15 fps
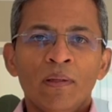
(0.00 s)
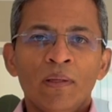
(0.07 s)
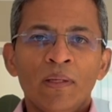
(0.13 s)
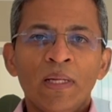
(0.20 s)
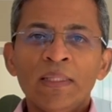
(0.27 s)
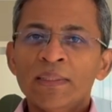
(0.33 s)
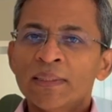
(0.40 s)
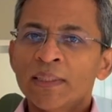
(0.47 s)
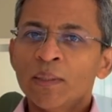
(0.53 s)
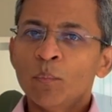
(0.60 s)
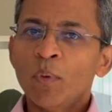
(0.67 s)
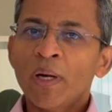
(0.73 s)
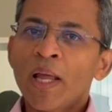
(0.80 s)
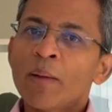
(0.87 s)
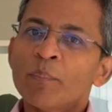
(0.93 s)
Let's see
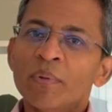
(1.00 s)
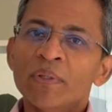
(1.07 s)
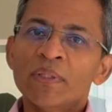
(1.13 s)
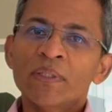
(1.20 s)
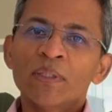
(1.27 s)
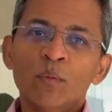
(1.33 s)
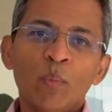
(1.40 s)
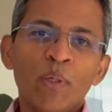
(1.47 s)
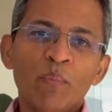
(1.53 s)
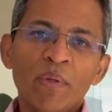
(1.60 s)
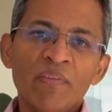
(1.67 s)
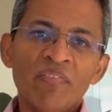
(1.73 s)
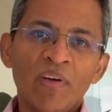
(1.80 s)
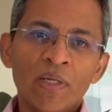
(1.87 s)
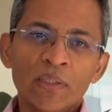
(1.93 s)
what happens when
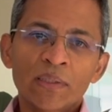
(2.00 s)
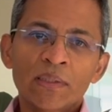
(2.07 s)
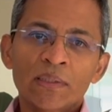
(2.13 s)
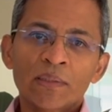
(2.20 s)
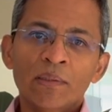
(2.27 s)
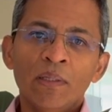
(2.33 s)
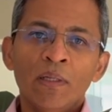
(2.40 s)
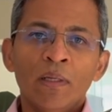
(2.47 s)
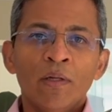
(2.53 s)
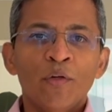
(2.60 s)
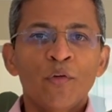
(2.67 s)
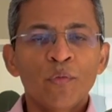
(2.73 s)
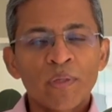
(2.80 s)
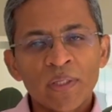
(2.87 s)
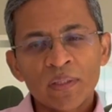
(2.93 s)
we fast.
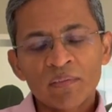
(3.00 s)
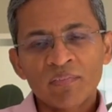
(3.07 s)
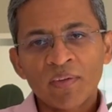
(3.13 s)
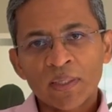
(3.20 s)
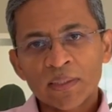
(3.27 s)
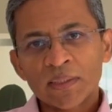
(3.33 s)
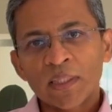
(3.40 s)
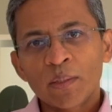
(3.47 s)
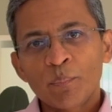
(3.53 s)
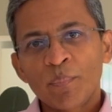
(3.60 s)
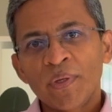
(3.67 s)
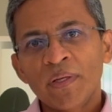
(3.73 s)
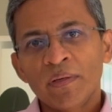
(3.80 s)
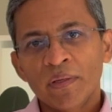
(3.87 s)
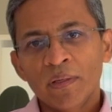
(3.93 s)
During the fasting
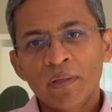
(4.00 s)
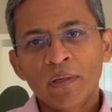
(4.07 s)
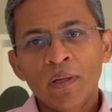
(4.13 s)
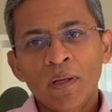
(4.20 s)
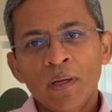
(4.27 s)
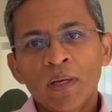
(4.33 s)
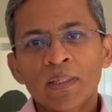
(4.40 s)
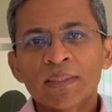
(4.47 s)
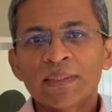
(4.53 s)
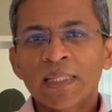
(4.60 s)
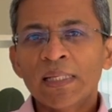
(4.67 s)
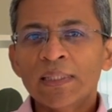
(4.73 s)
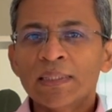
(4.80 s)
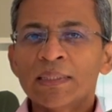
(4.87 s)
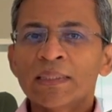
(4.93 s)
period, our
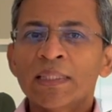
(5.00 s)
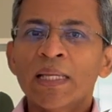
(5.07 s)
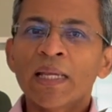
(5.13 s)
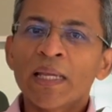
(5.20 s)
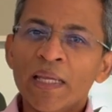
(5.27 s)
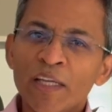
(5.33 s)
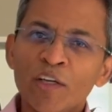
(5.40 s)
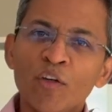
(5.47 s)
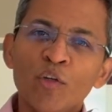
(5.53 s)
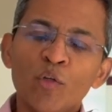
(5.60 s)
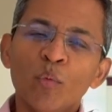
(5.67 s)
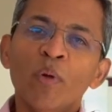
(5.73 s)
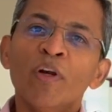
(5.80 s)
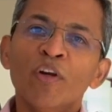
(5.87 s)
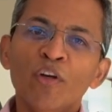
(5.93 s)
cells kick
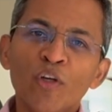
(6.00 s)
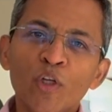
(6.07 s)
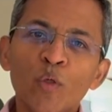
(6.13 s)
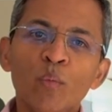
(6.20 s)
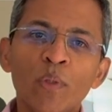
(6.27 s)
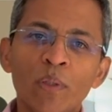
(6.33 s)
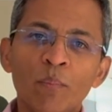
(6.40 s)
into a renewal